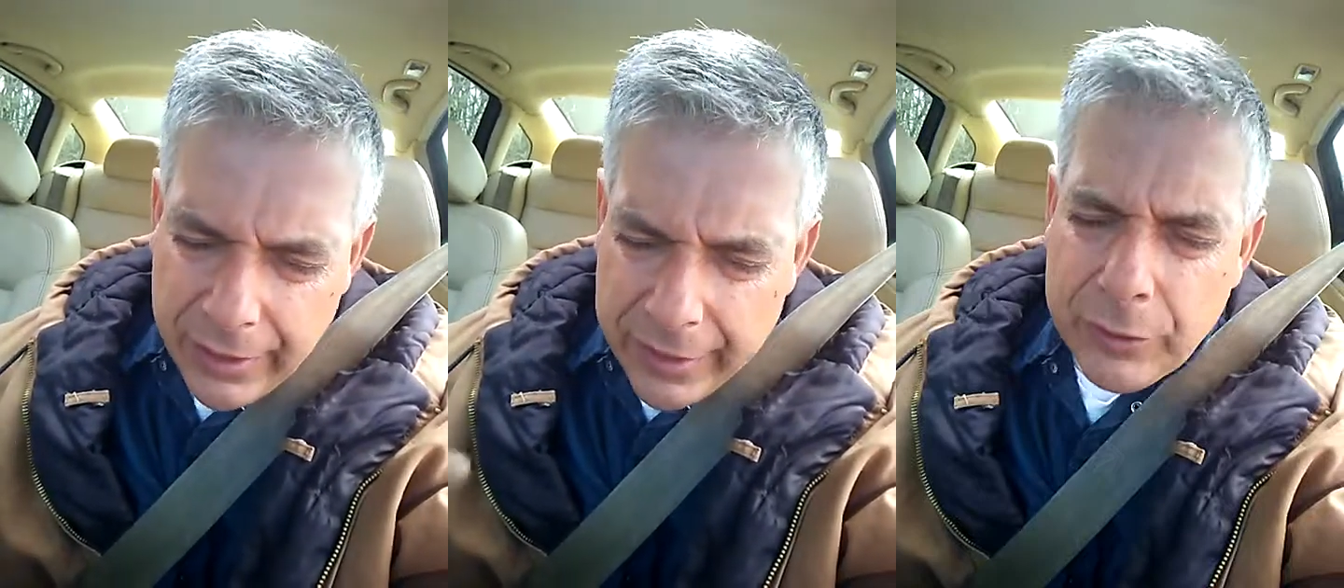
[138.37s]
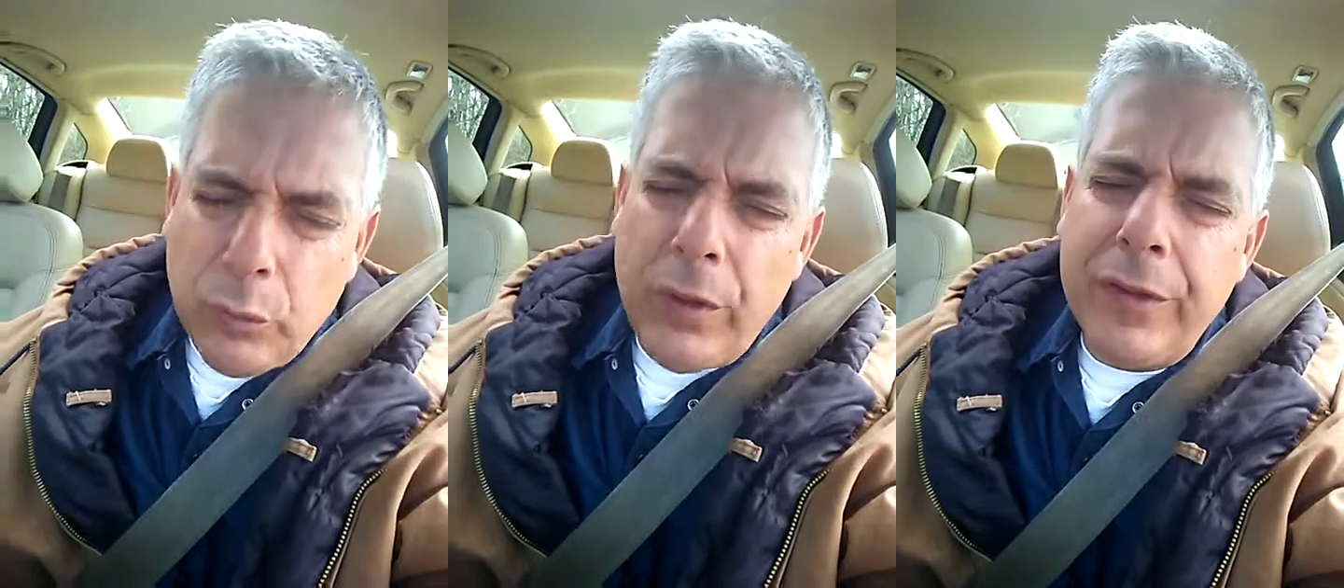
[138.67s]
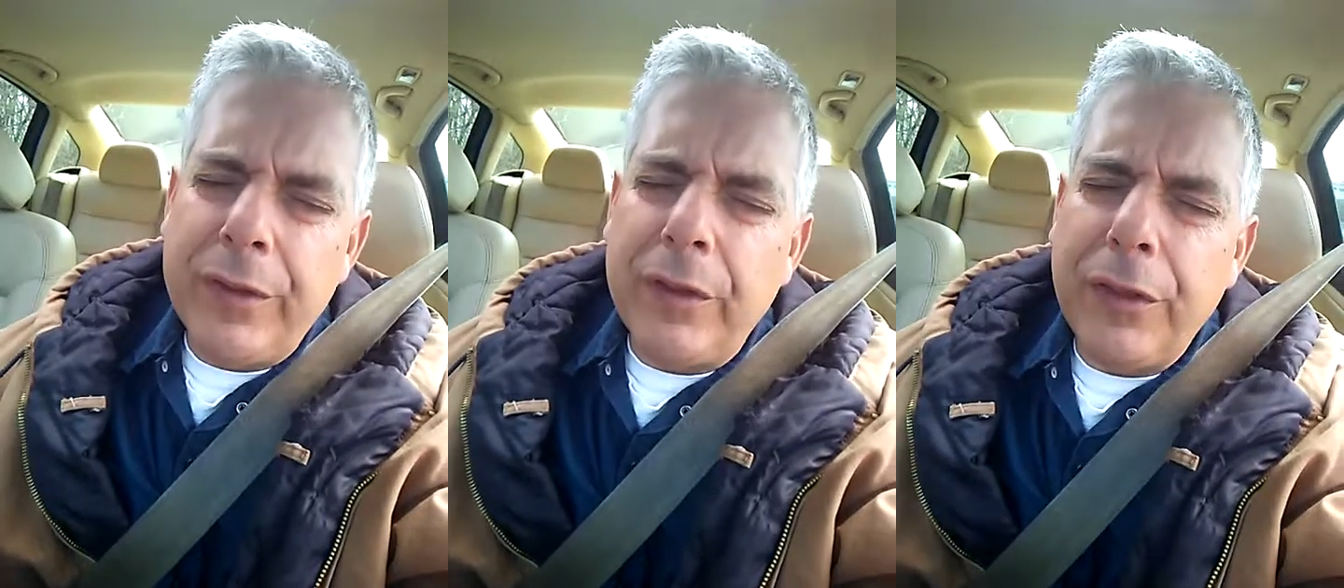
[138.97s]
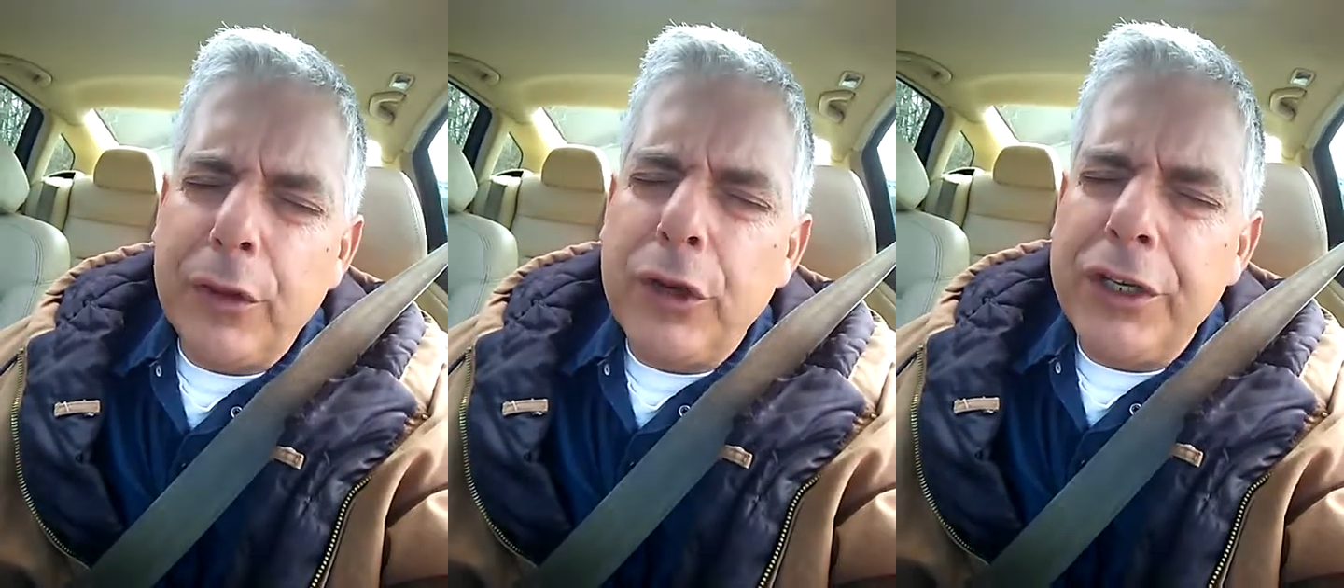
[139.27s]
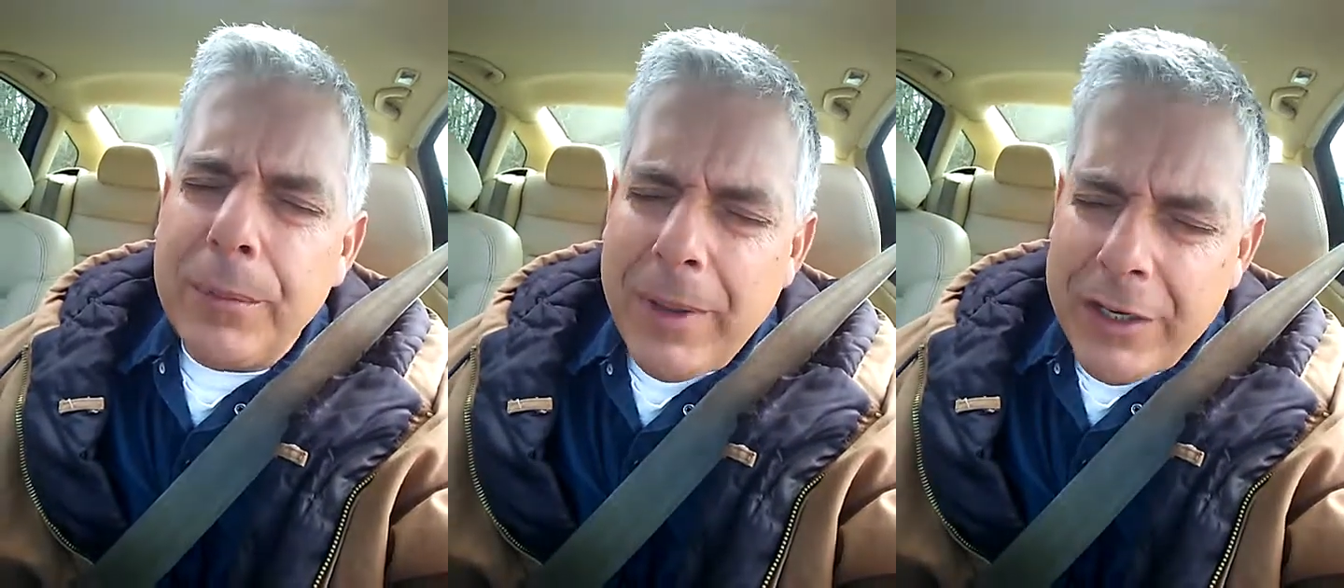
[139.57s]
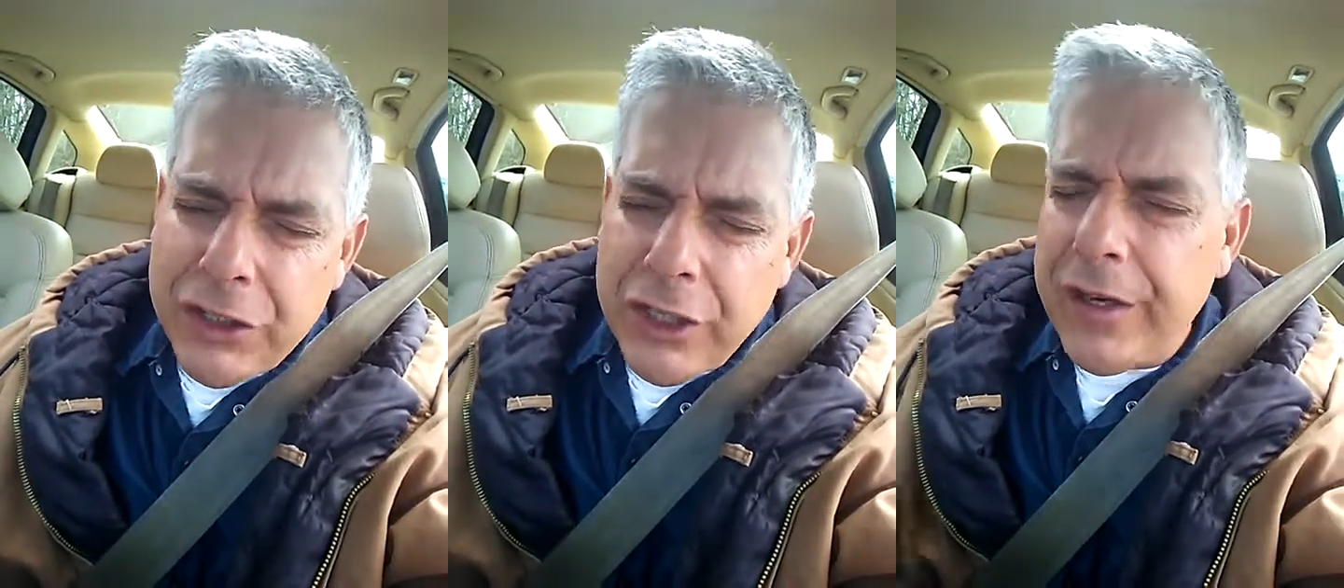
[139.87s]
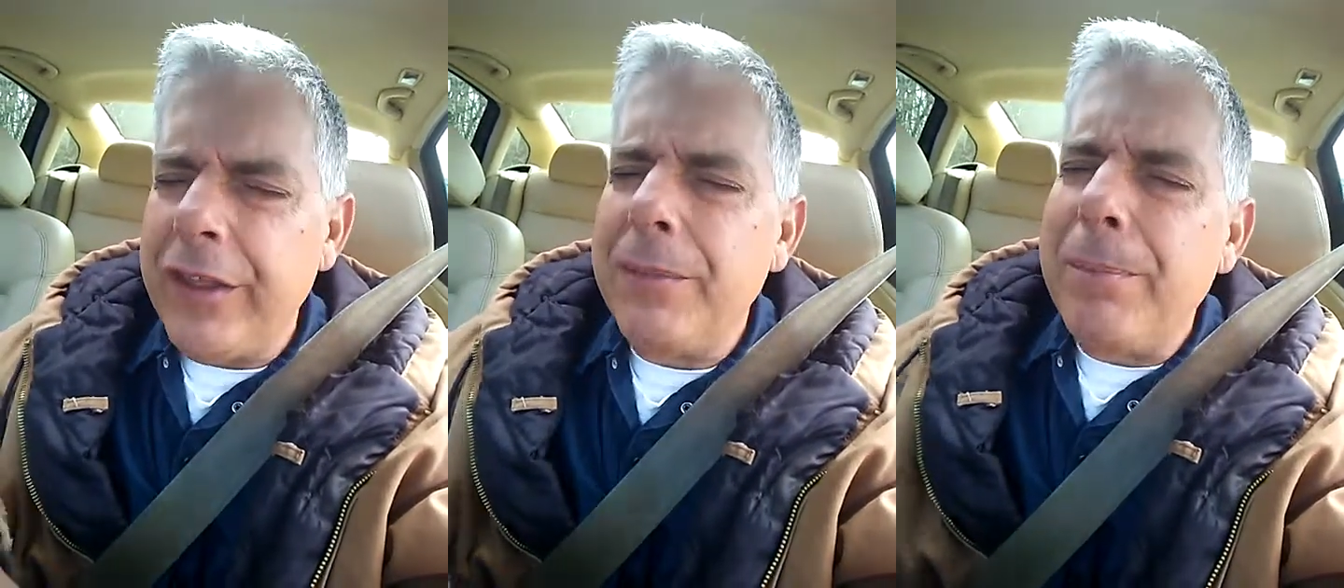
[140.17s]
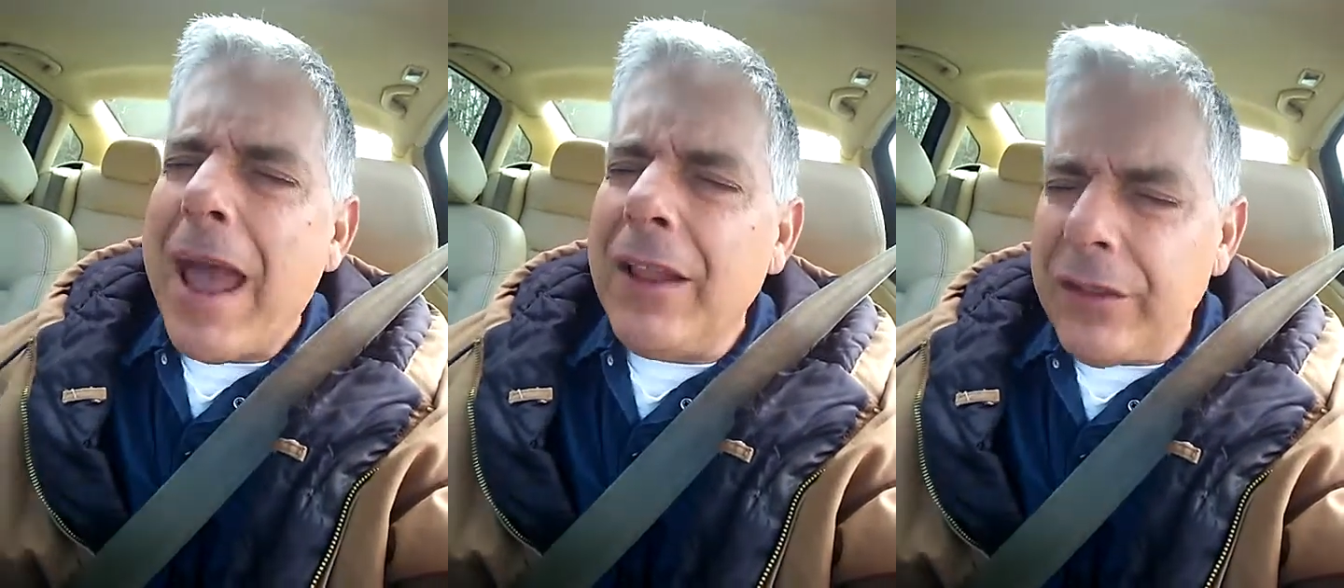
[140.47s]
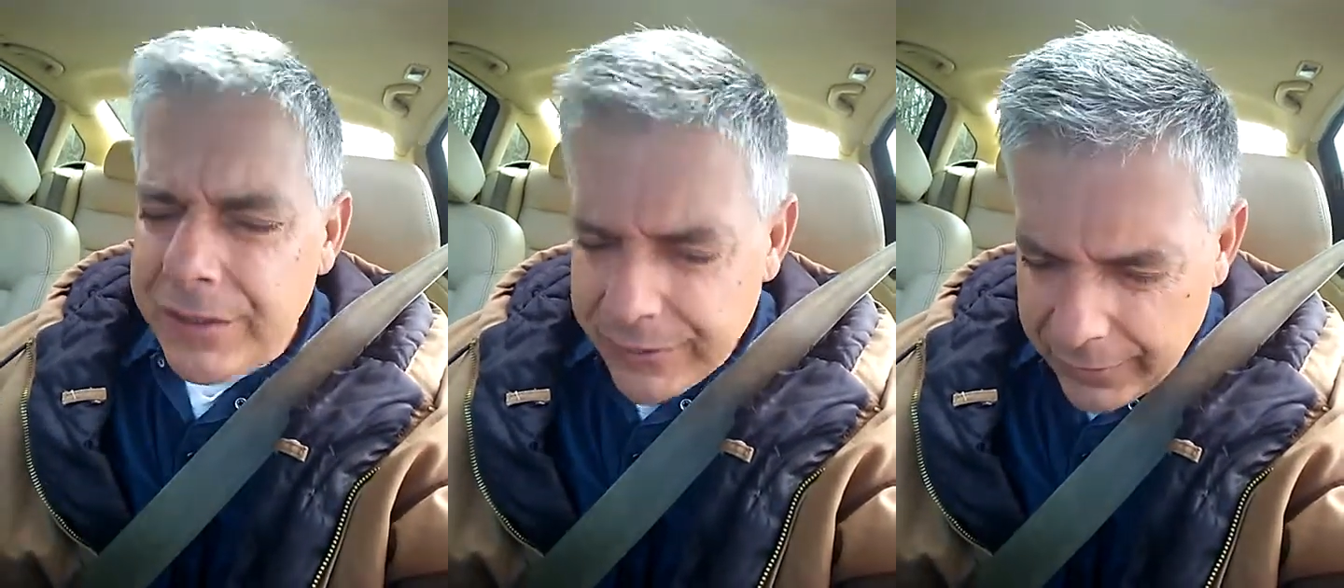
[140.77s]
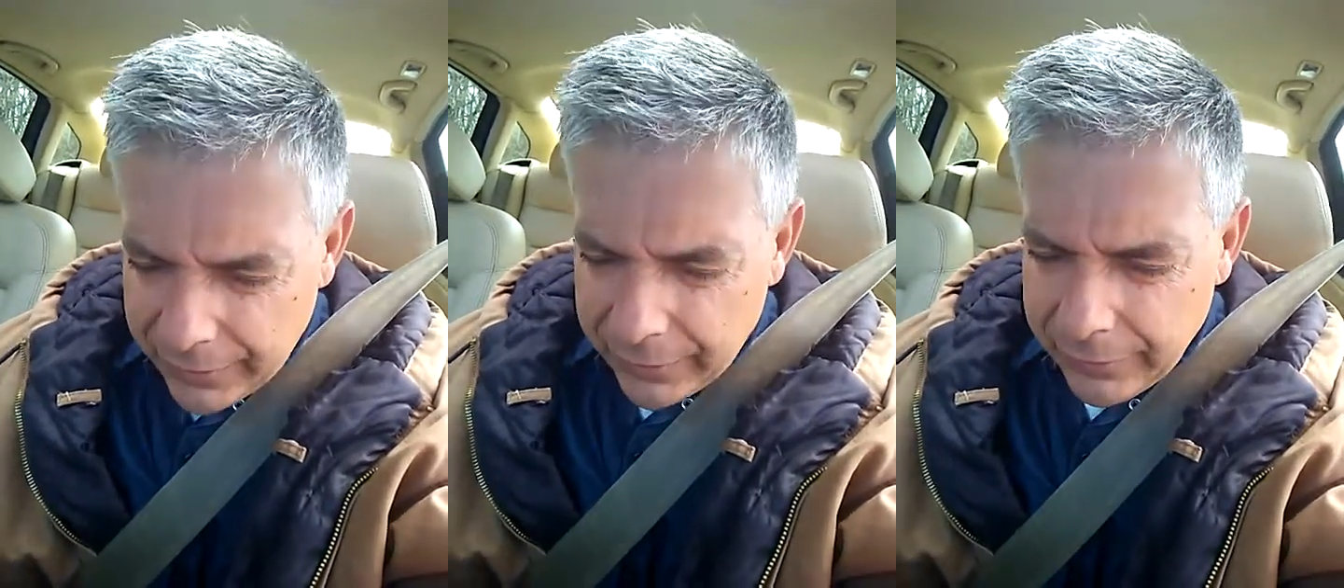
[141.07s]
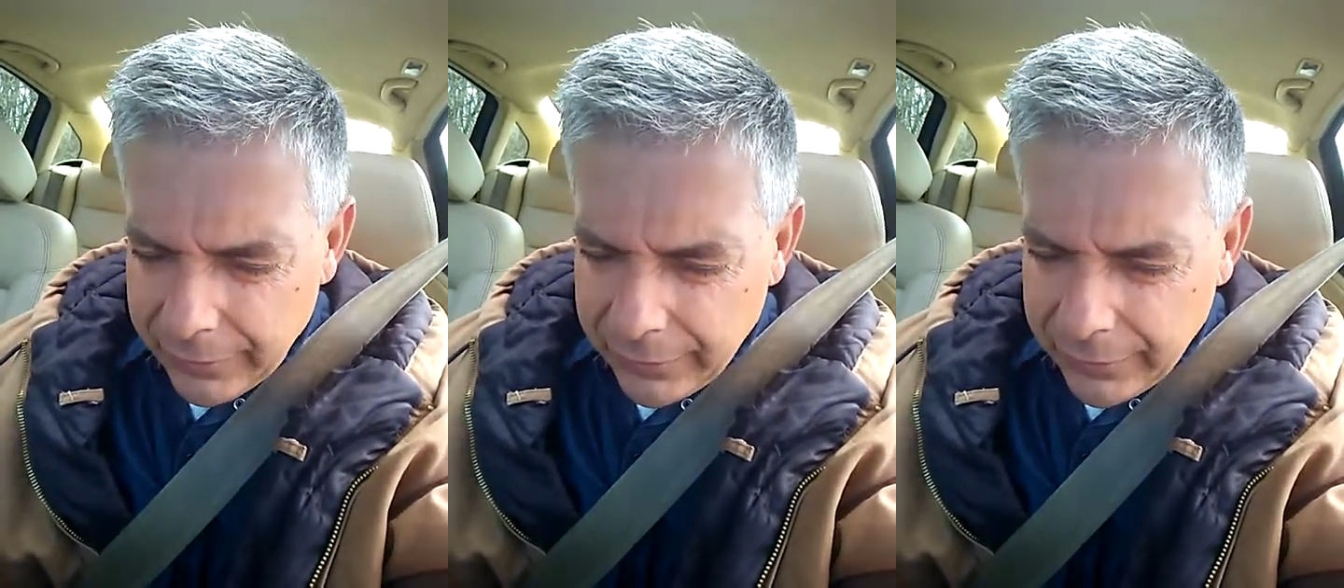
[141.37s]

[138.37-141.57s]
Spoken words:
in with the 3rd dimension, and then balancing